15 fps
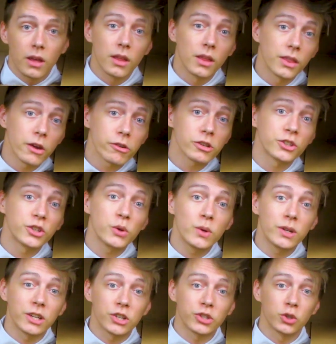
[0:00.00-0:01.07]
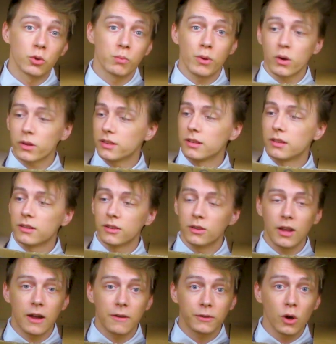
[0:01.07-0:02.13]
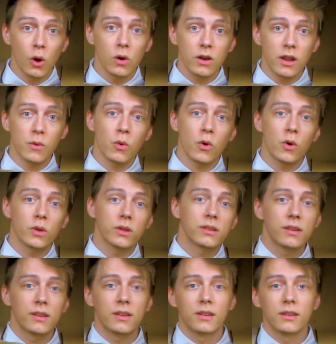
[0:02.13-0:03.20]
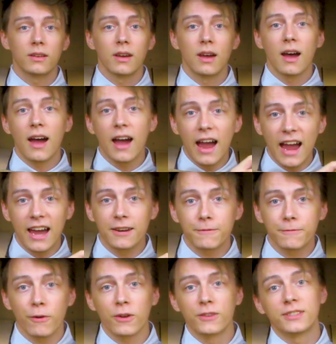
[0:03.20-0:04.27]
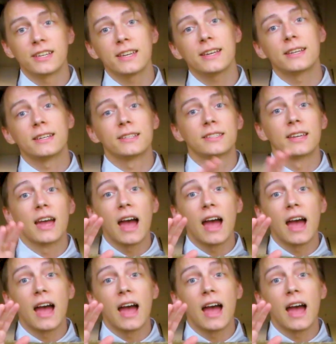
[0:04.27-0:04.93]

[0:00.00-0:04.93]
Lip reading: There are 2 additional boxes. You have Colony Wars and Frontiers.